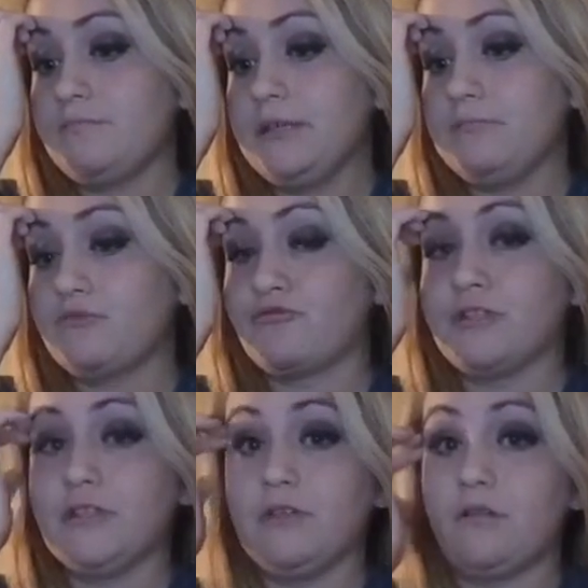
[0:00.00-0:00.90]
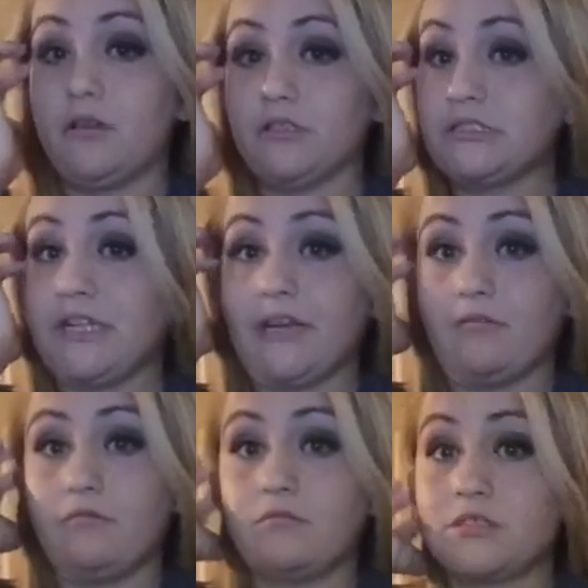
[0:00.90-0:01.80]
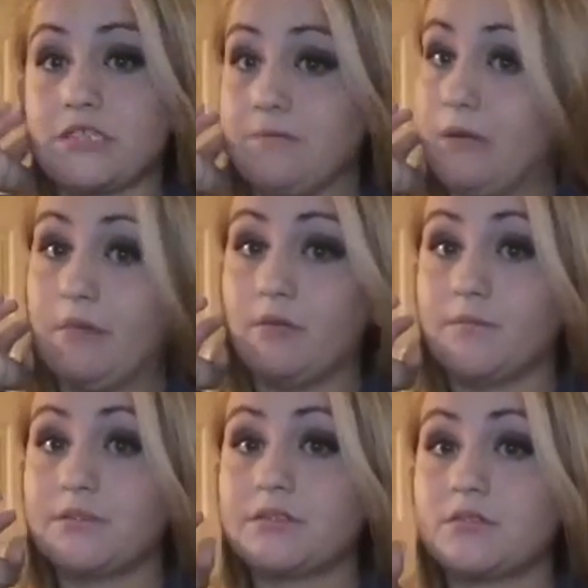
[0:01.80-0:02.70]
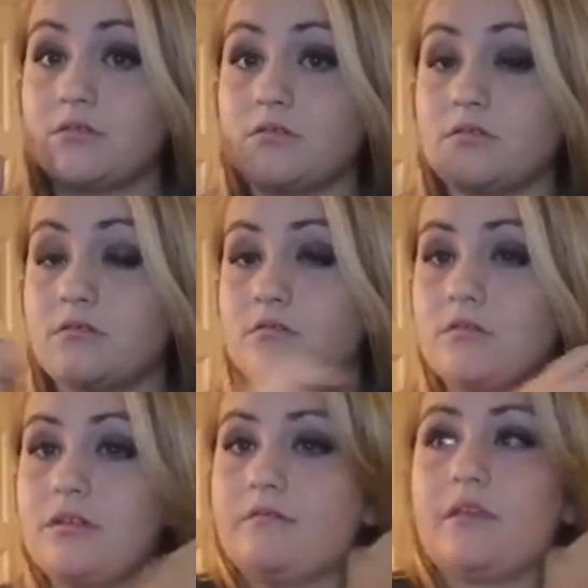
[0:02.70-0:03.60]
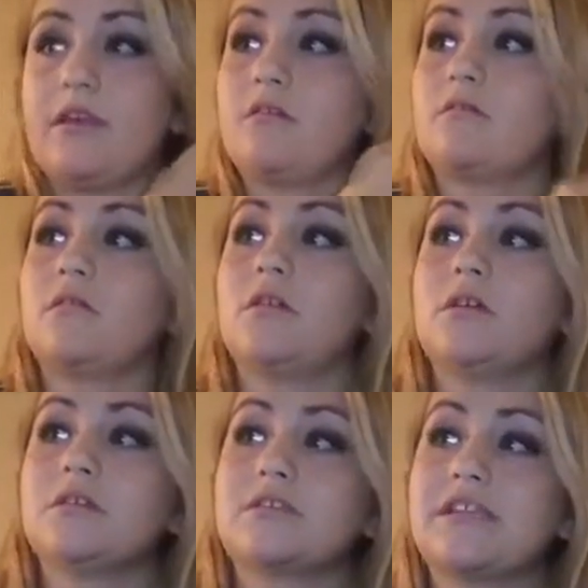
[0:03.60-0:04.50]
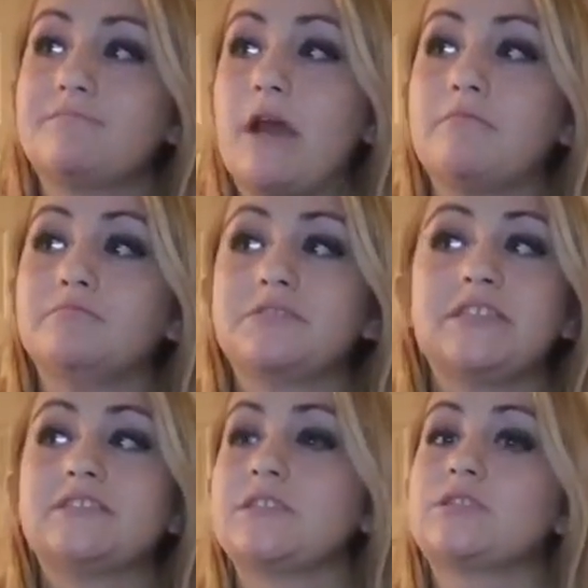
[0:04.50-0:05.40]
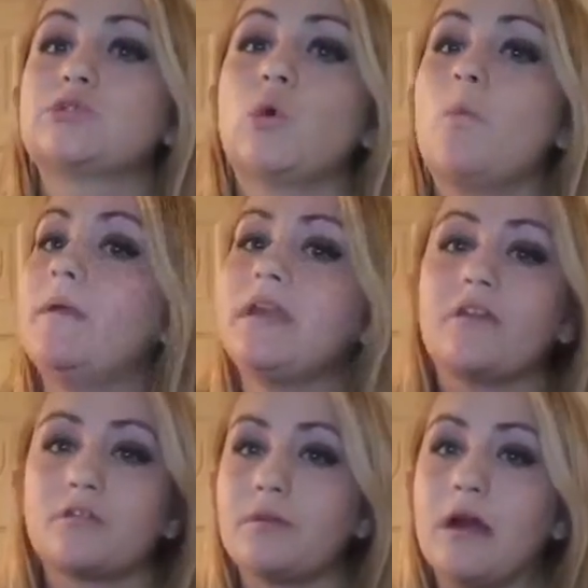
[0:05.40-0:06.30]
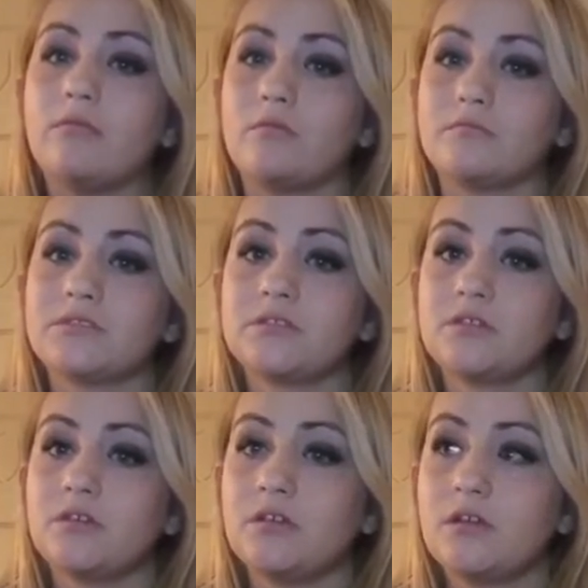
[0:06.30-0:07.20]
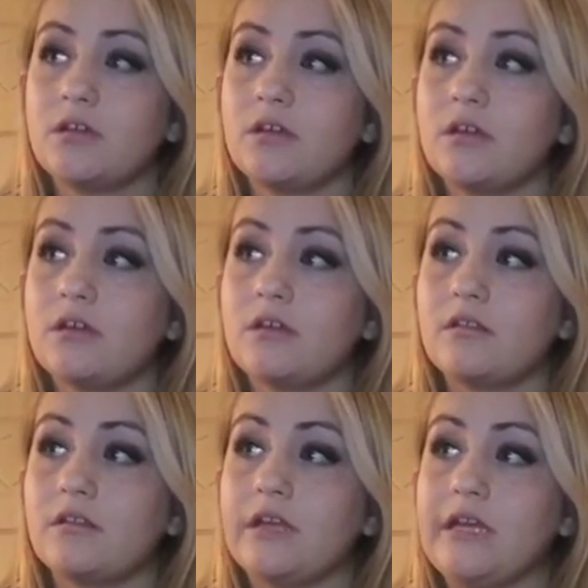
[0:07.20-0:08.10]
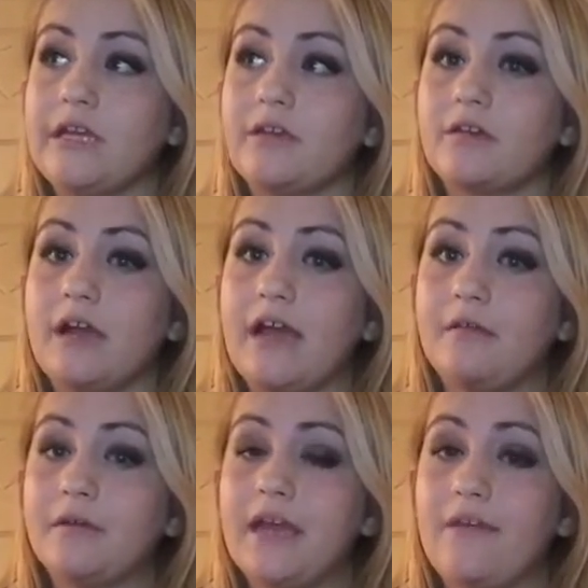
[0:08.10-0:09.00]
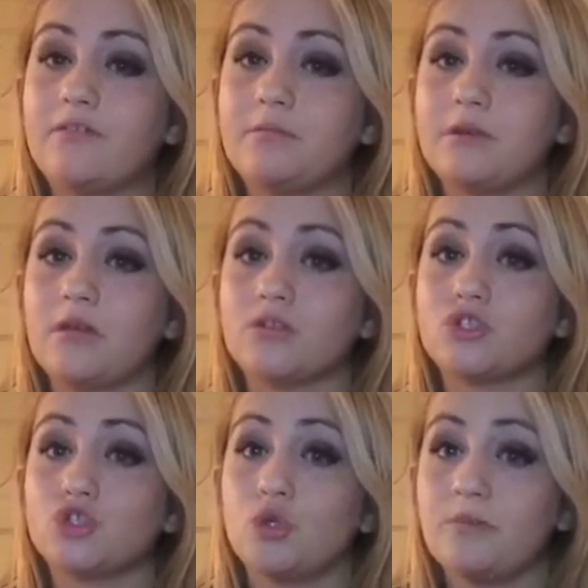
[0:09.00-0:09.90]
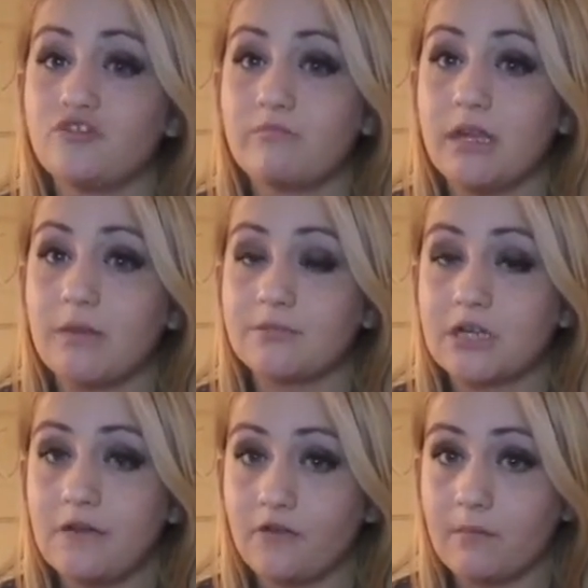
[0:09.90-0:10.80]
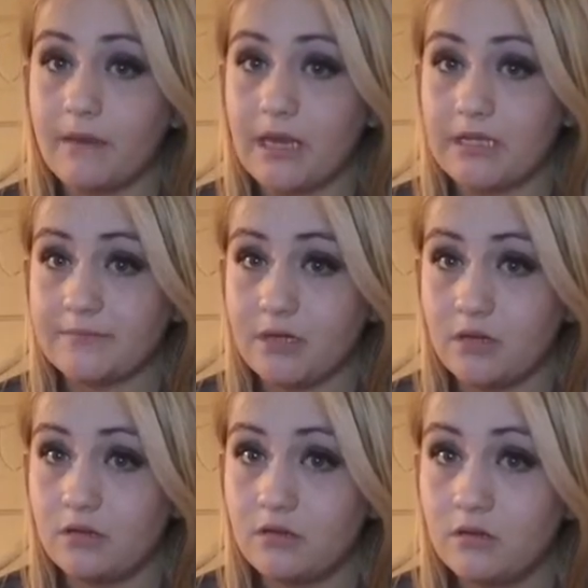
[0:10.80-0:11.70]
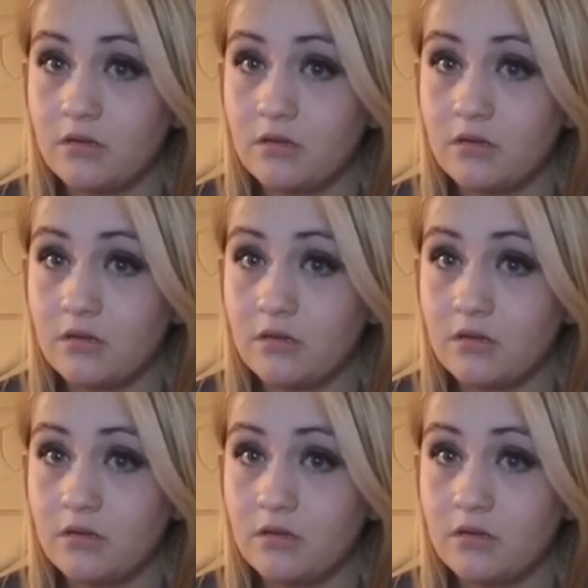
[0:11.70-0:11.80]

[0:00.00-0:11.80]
people really don't understand skin problems, and like skin problems leads to so many other problems. Like I would have to put on so much makeup to cover up my eczema.